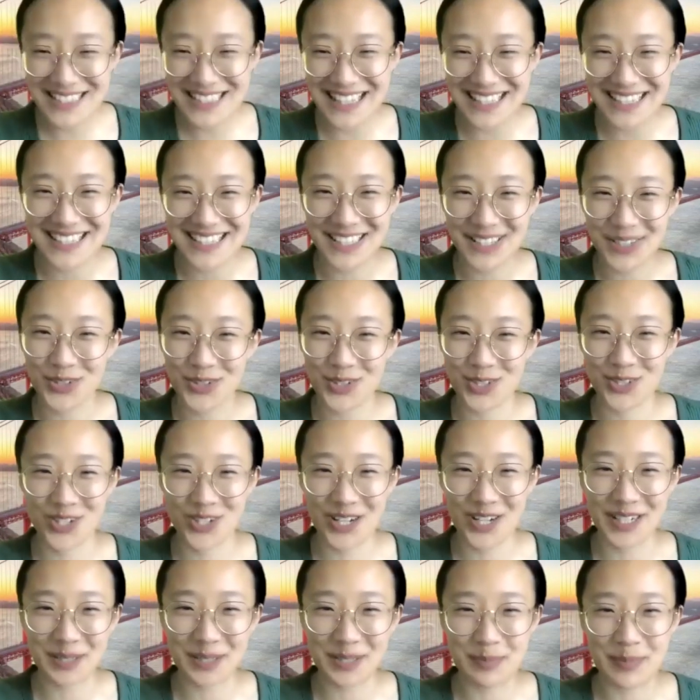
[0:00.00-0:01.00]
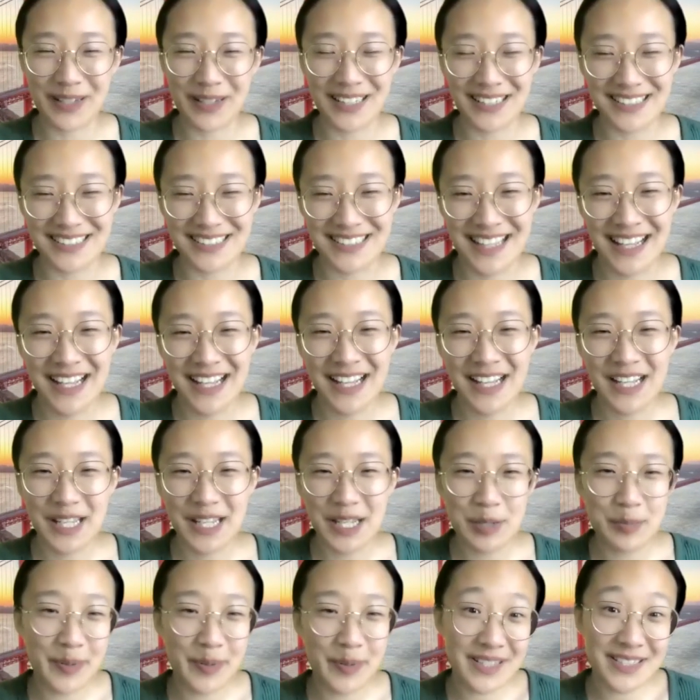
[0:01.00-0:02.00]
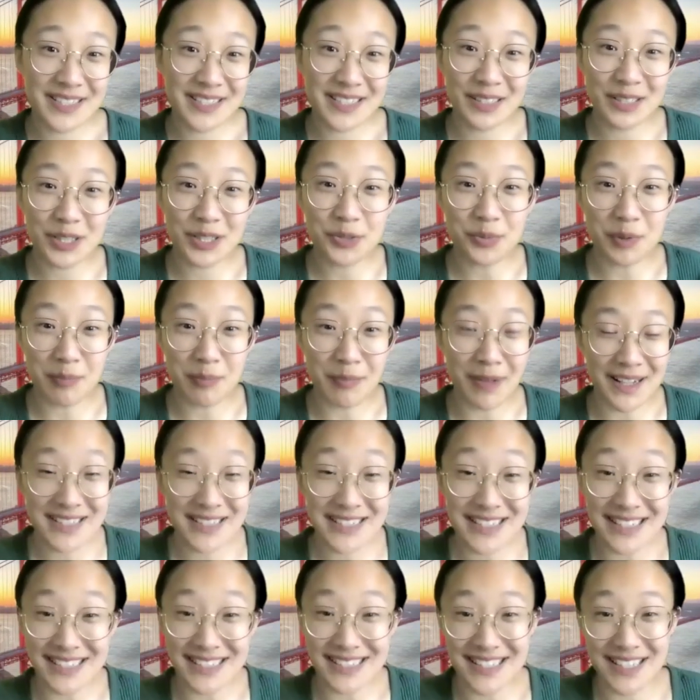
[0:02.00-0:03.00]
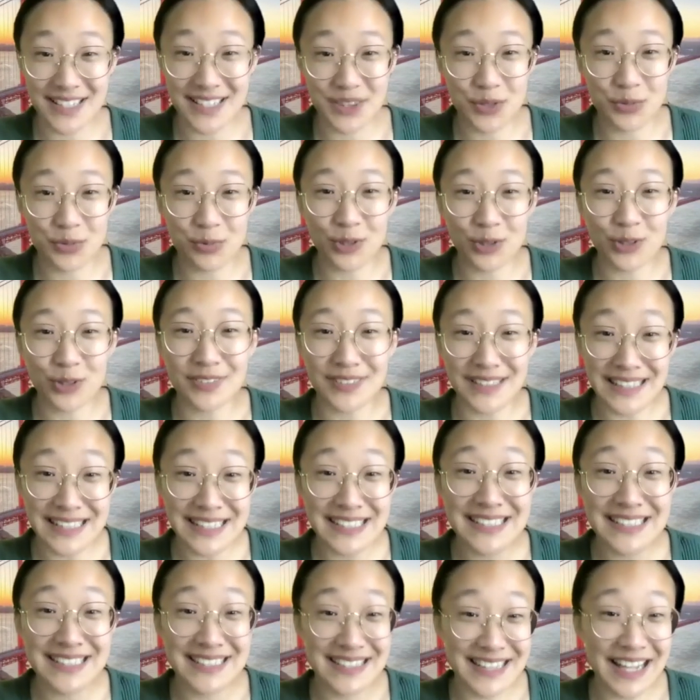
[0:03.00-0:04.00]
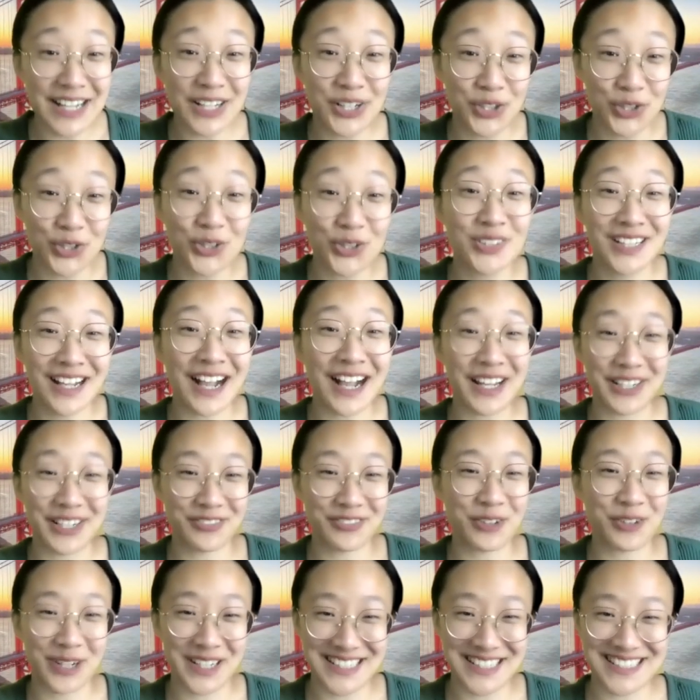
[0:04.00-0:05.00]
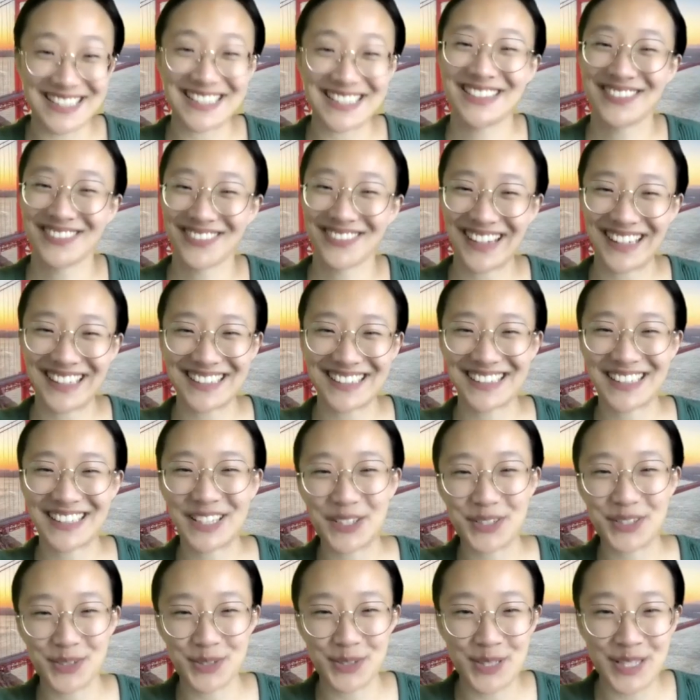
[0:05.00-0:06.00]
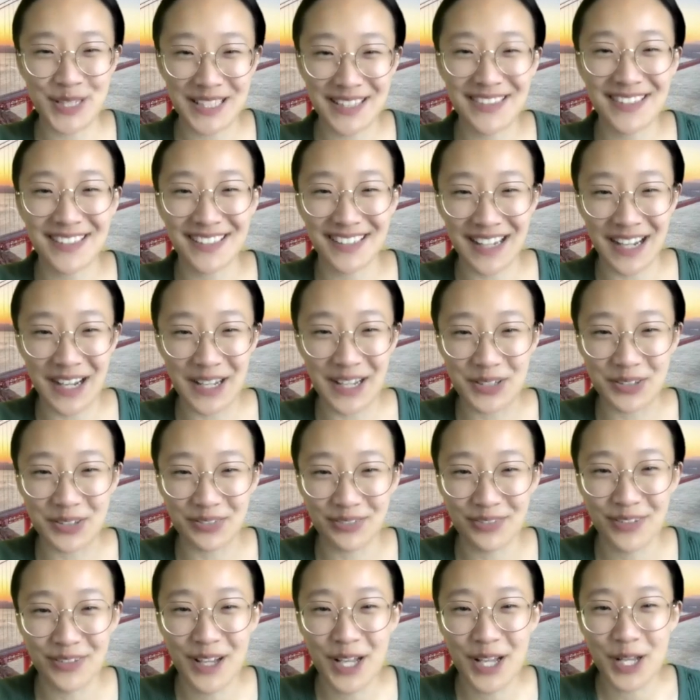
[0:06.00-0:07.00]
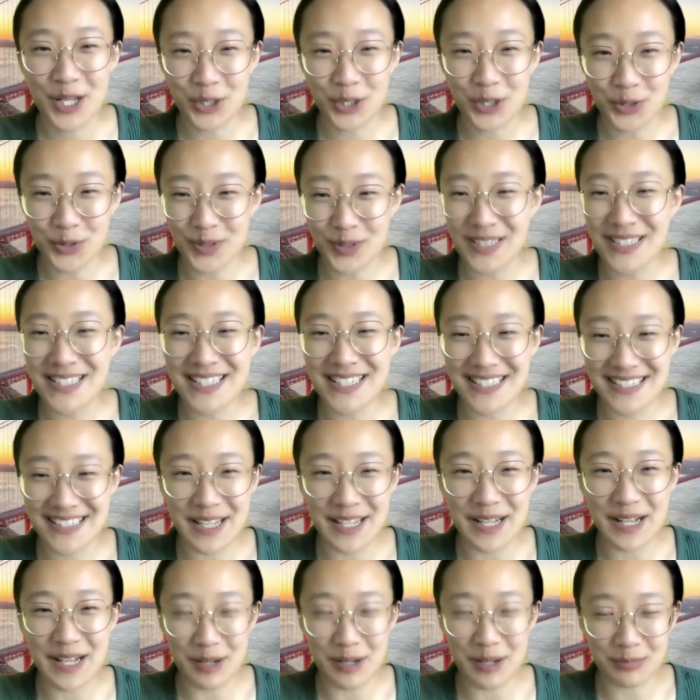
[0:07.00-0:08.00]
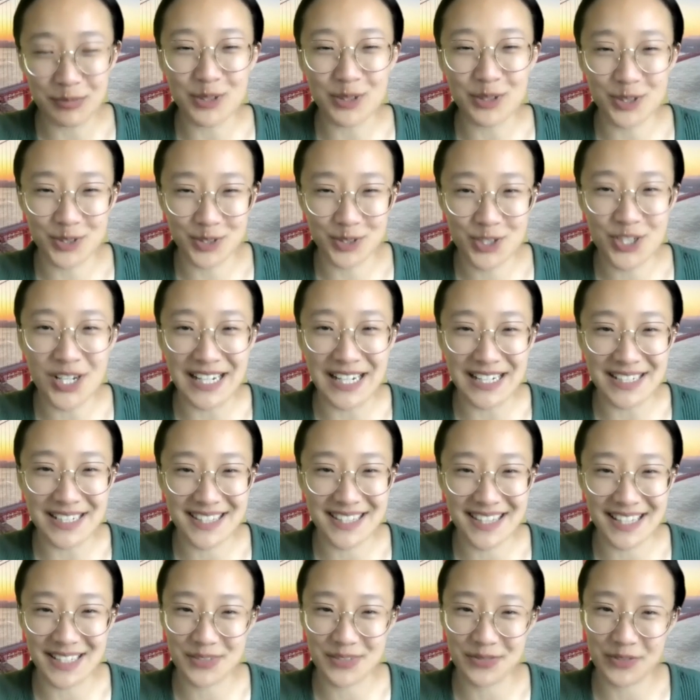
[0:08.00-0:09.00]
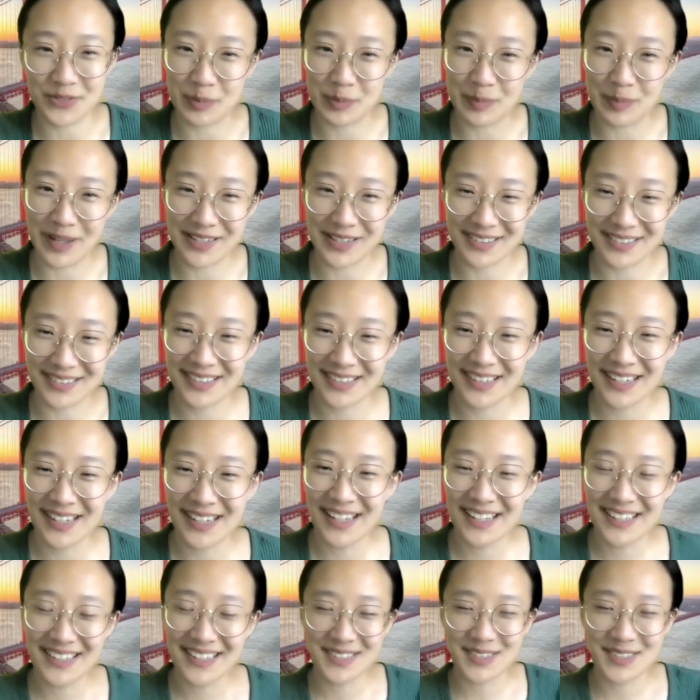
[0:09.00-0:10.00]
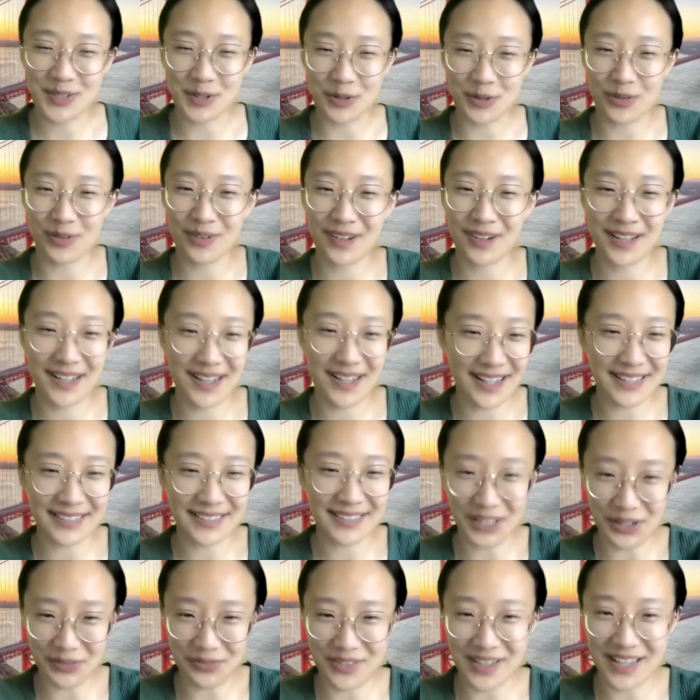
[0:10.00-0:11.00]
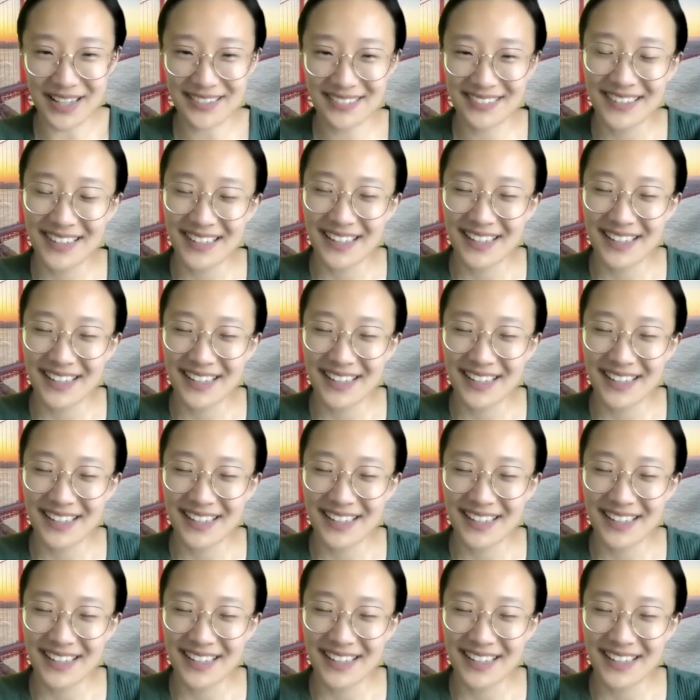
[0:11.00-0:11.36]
that you just shared, because it basically reminds us that the world needs that good kind of crazy, right? You need the kind of grit to say, I will change things for the better. So I love that.